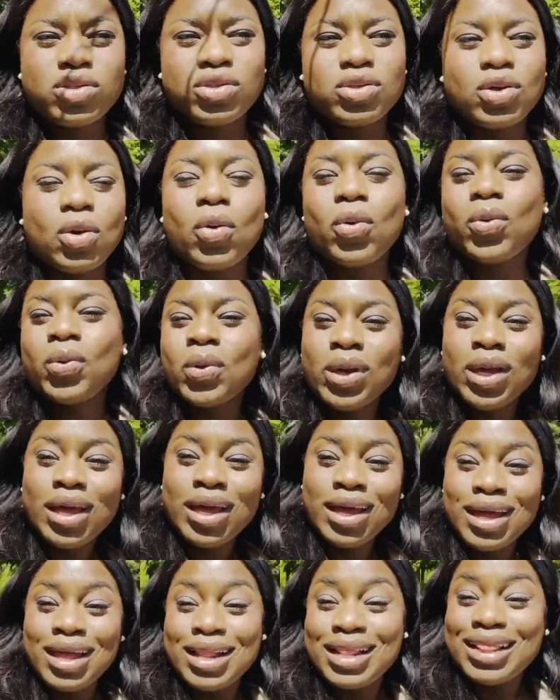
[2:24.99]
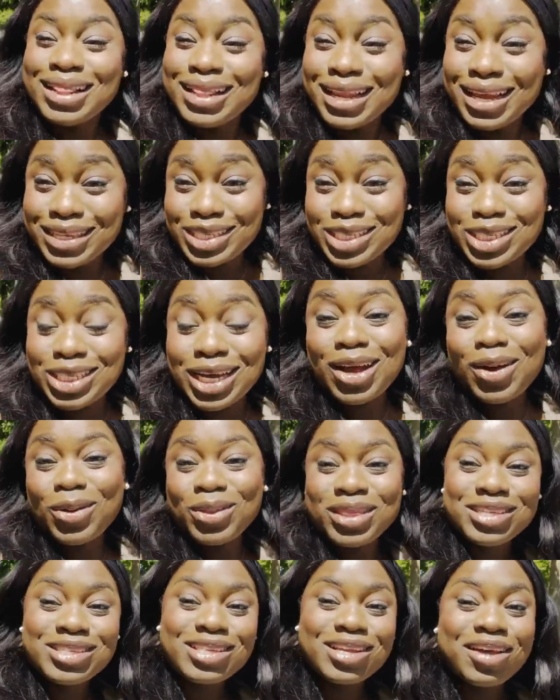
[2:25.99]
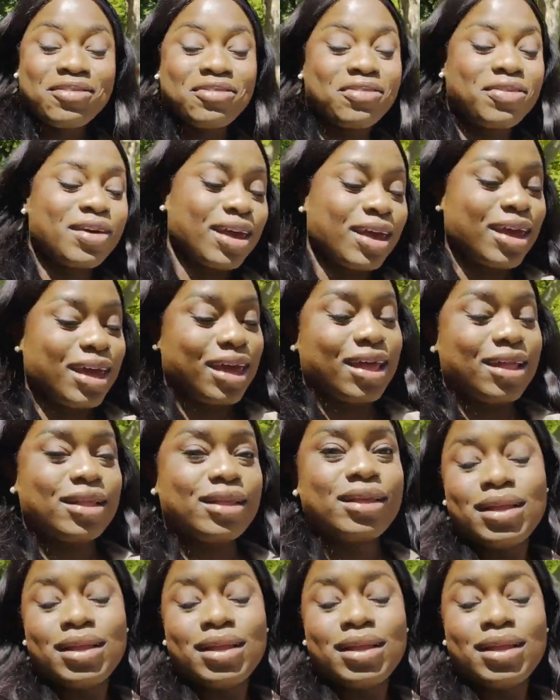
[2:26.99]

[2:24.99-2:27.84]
So let's check out this cafe and